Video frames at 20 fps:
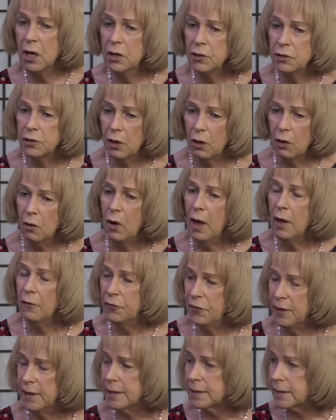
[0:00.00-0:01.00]
So
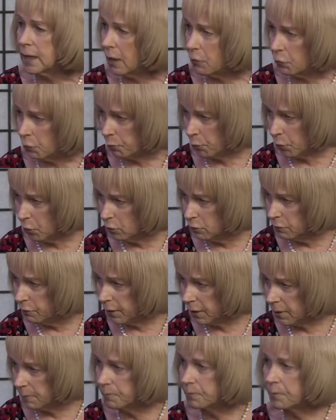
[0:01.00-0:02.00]
things are
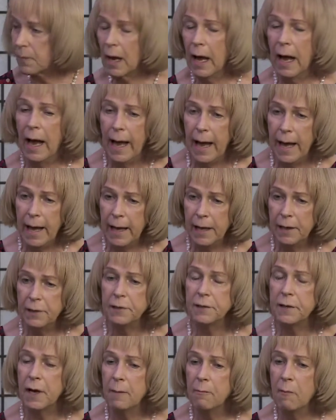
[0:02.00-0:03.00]
improving,
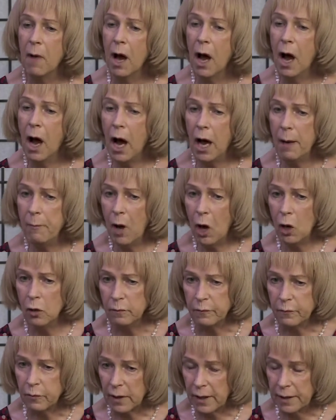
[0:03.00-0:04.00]
and I'm
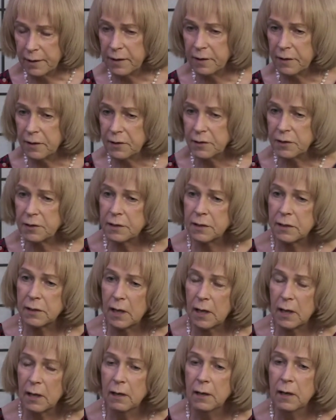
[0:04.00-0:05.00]
hopeful under this
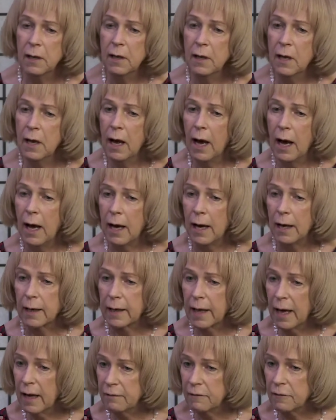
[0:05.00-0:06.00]

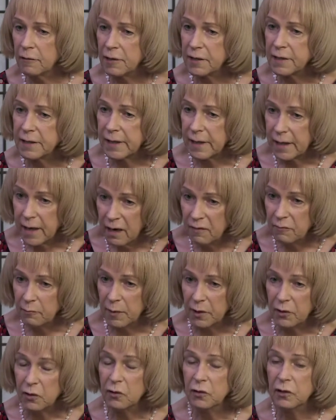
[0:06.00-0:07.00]
current
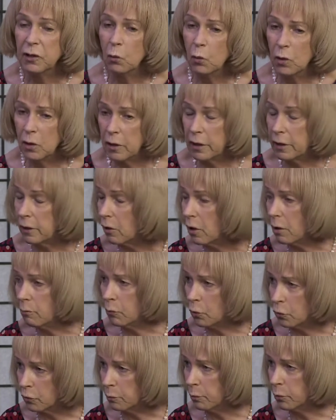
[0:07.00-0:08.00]
government that we'll get a lot
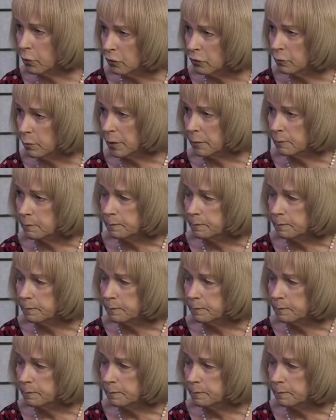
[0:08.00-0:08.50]
more improvement.